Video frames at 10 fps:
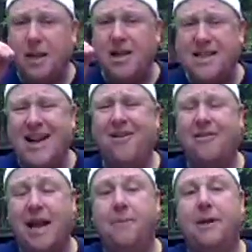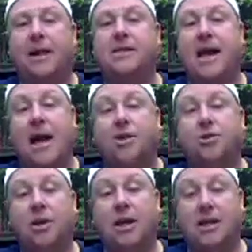The town of Apex
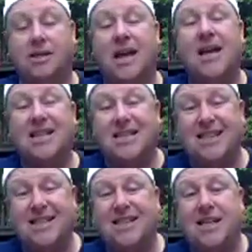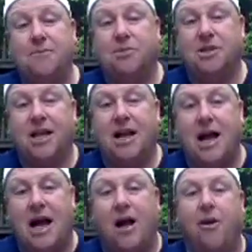actually is 16%
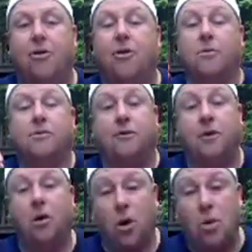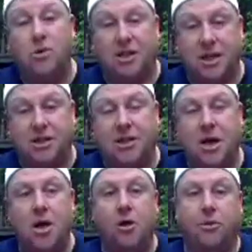higher in terms of closings
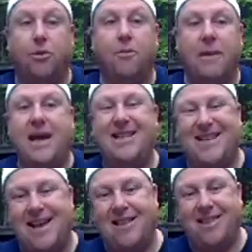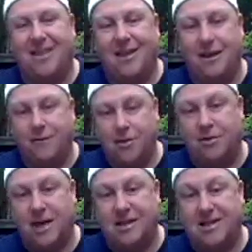through May 10th of
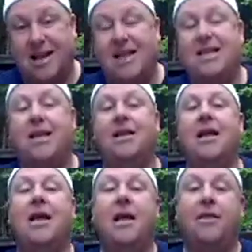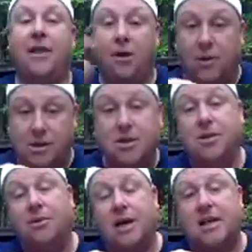2019 than it was in
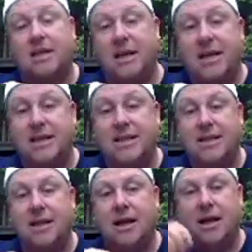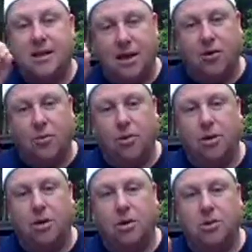2018. Take a real
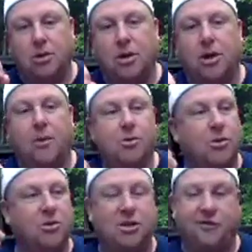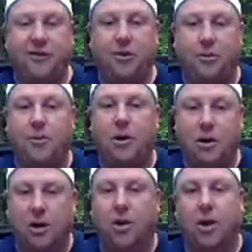good close look at the numbers. Don't just feel the
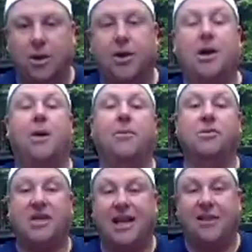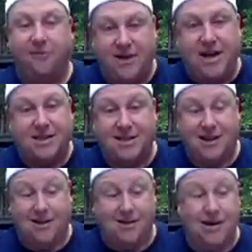market. Look at the numbers, get the facts, and
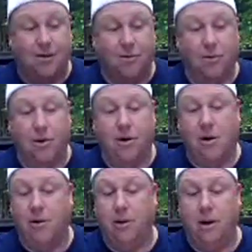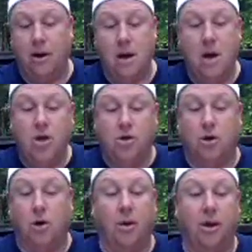take a real good hard look. So
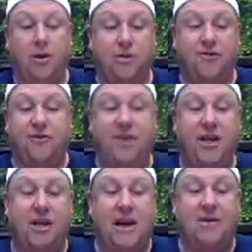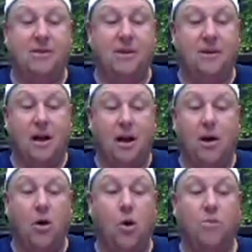currently there's 15,000
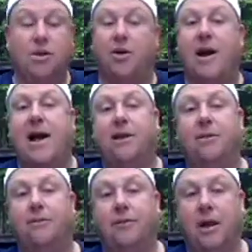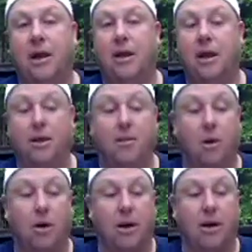homes that are active in the
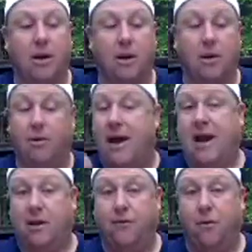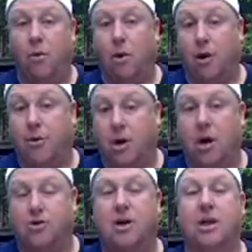market, that are either active or under
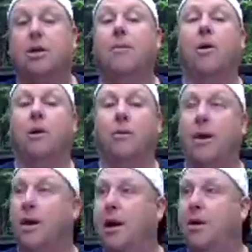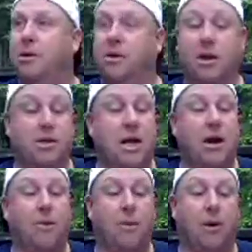contract in the market right now as an
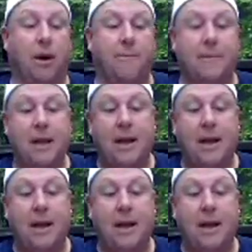entire market.